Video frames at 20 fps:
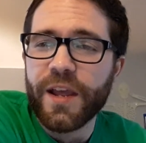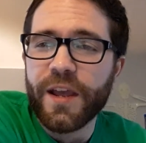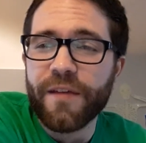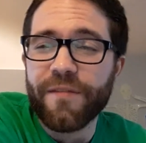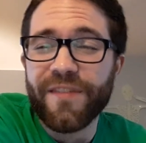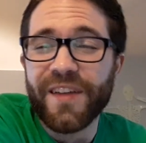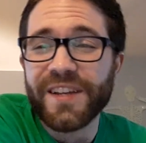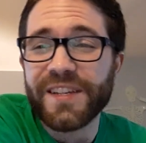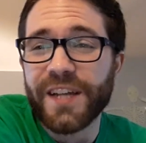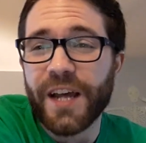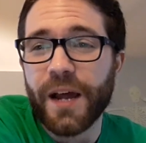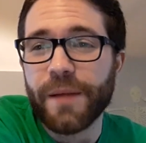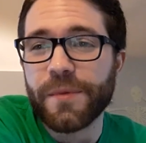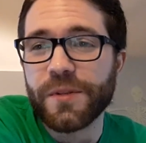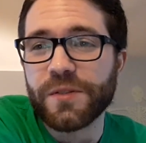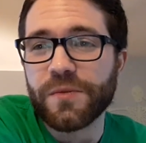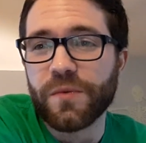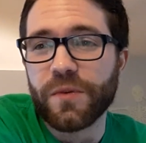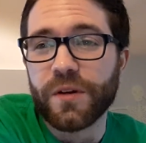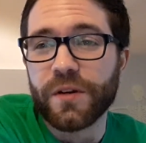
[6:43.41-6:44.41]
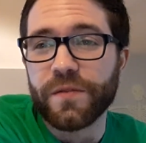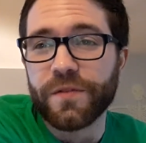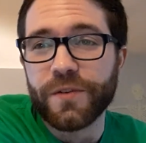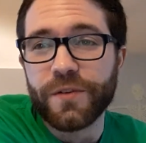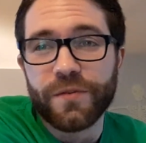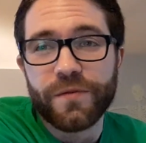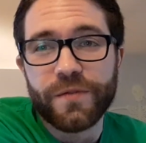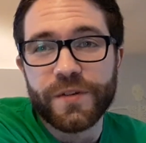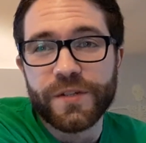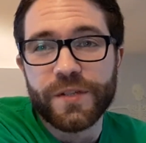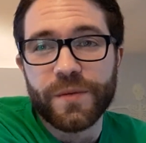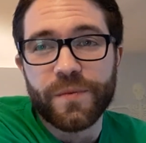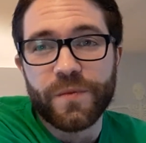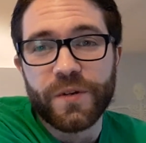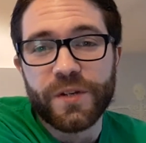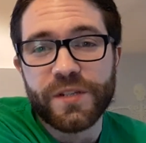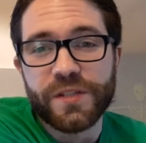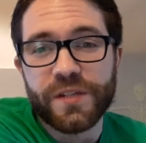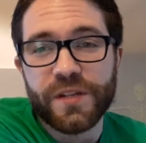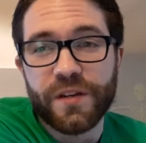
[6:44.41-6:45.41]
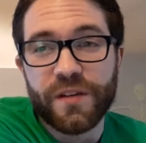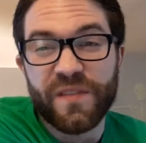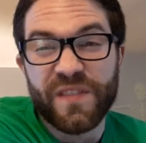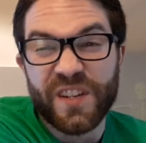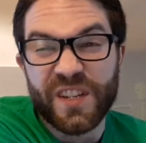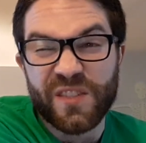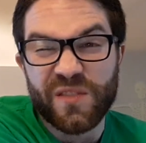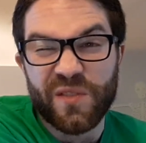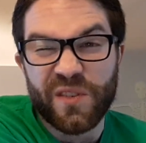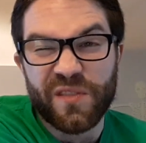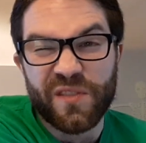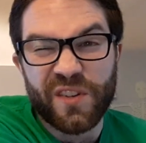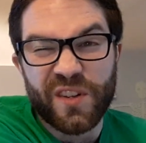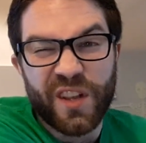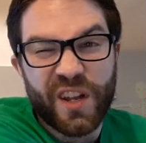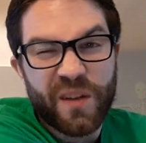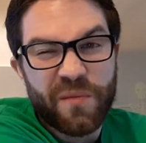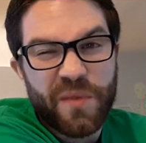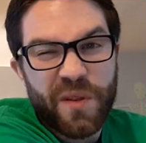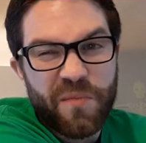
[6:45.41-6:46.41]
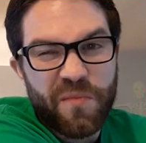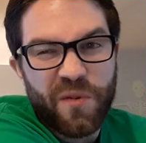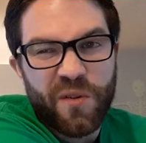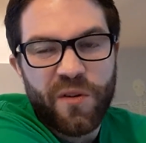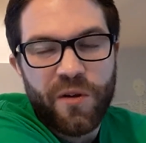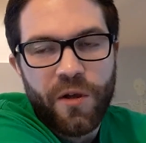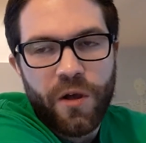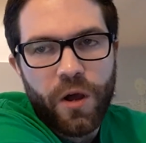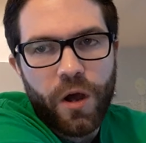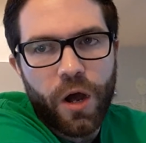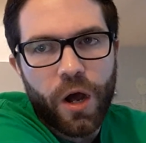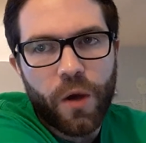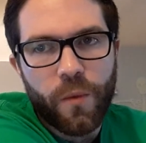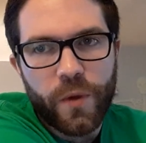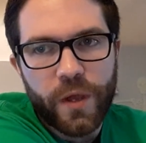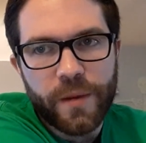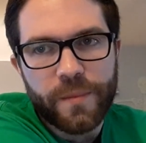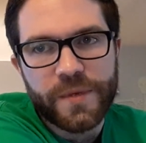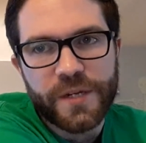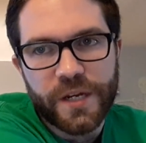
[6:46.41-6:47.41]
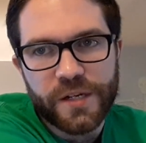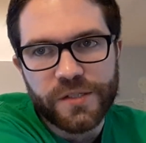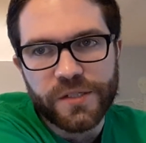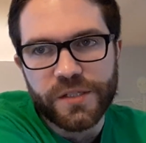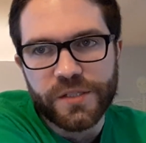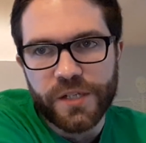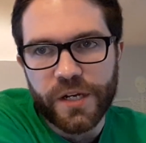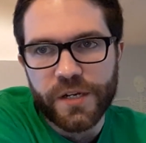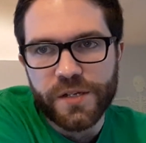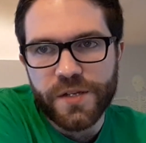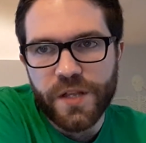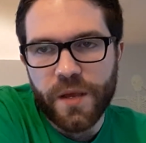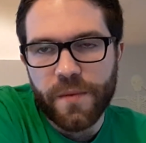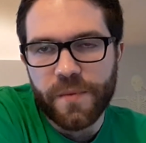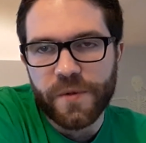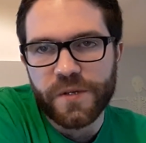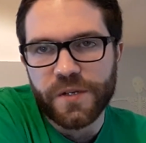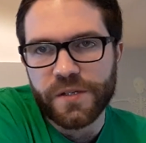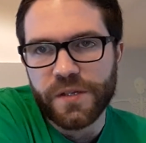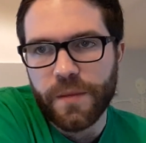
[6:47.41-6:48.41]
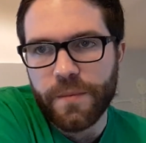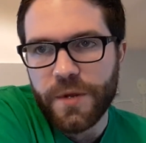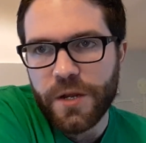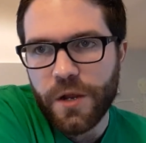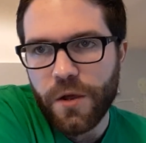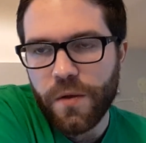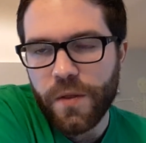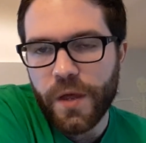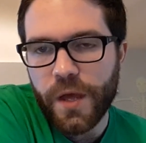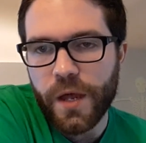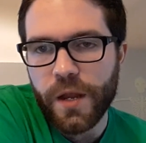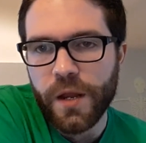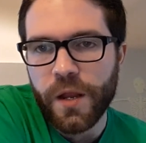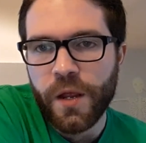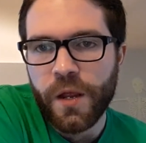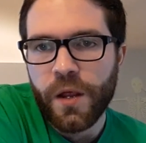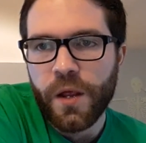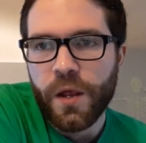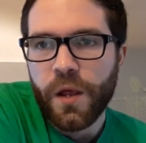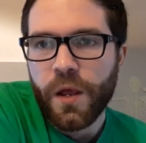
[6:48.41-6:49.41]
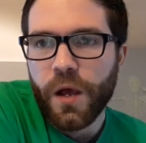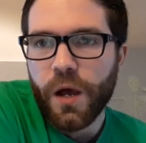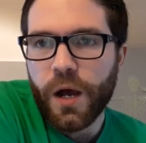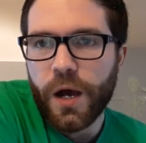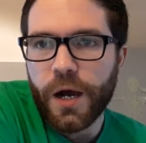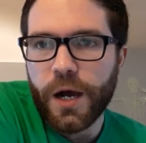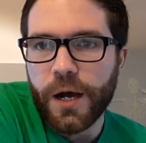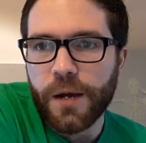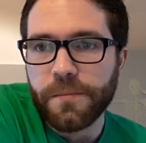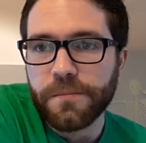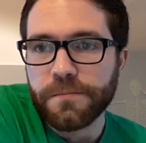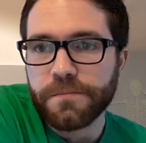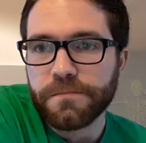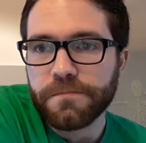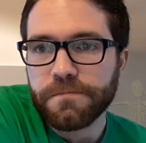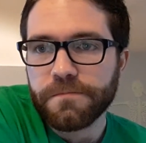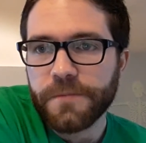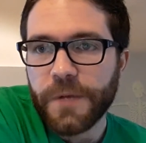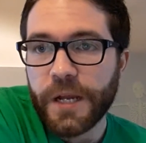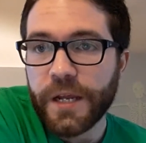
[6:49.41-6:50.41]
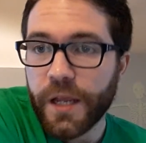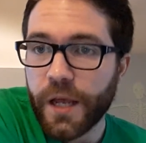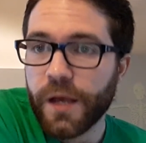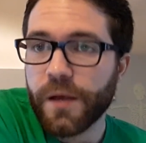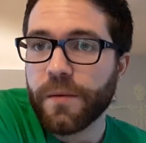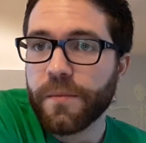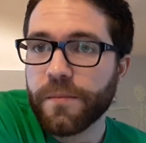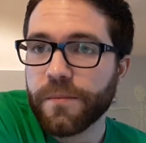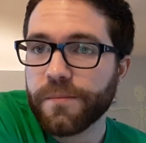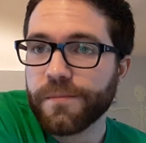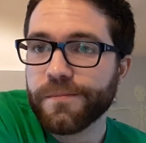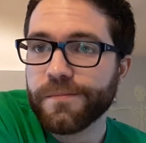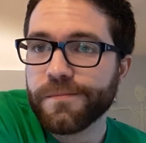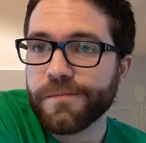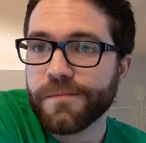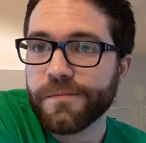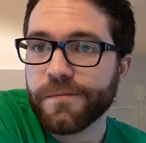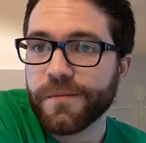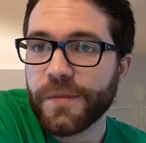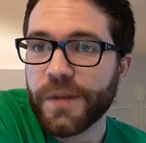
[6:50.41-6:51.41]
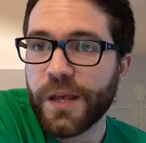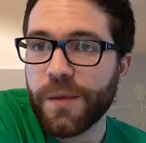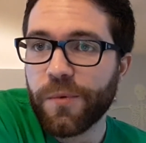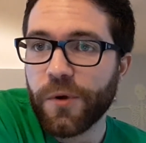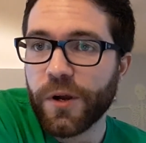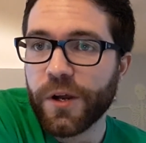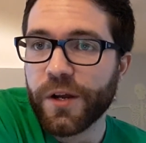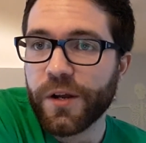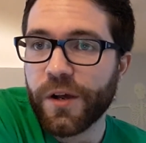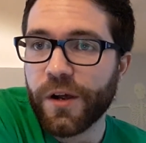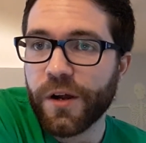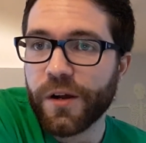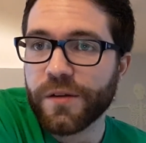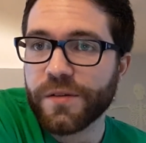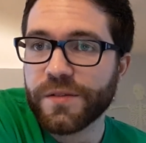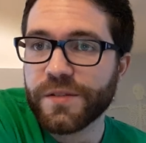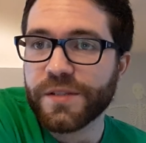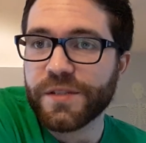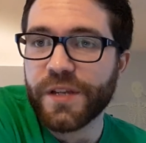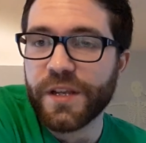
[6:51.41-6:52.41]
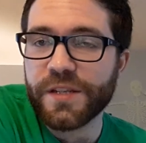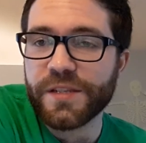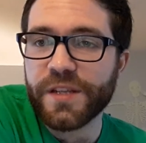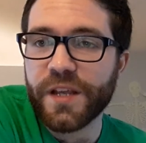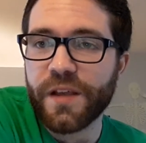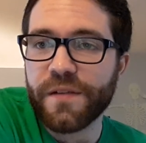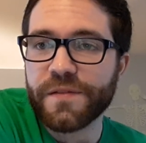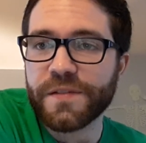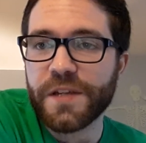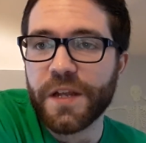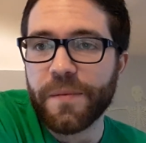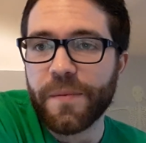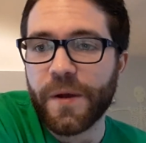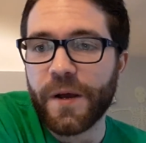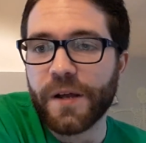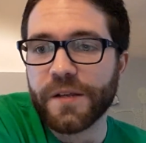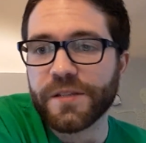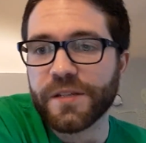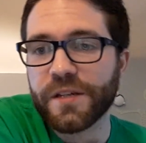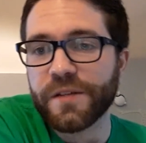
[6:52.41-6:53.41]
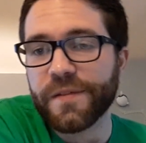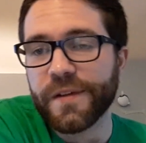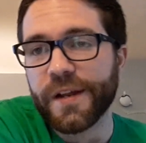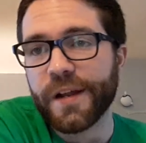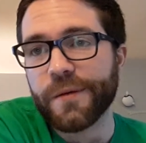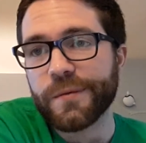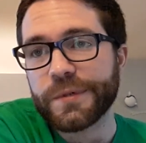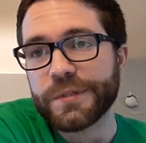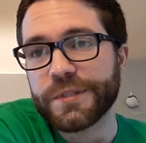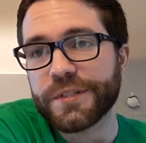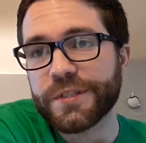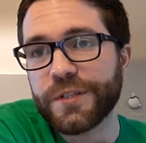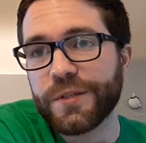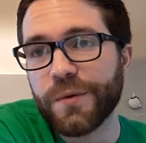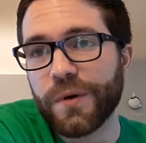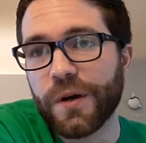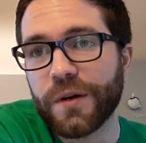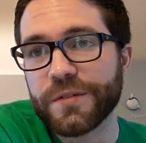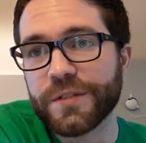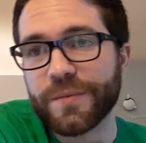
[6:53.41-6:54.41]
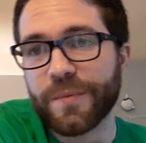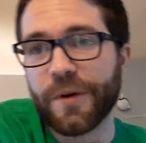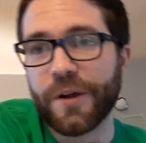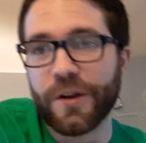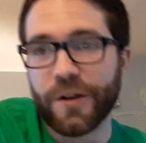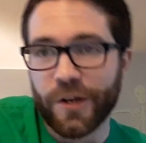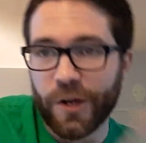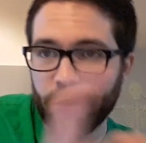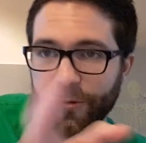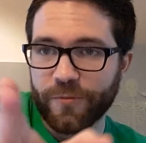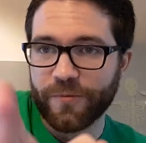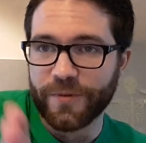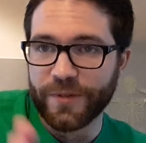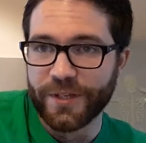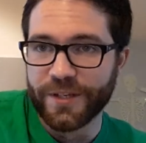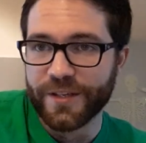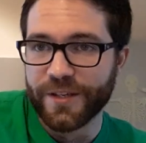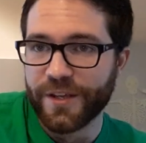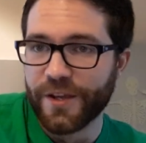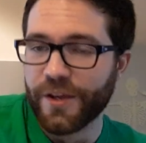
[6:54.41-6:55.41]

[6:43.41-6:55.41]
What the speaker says: If that time doesn't work for you for some reason, and if it doesn't work for a lot of people, we can potentially change that, but just let me know that. And yeah, keep working hard, stay safe, stay positive, and I will see you all tomorrow, hopefully,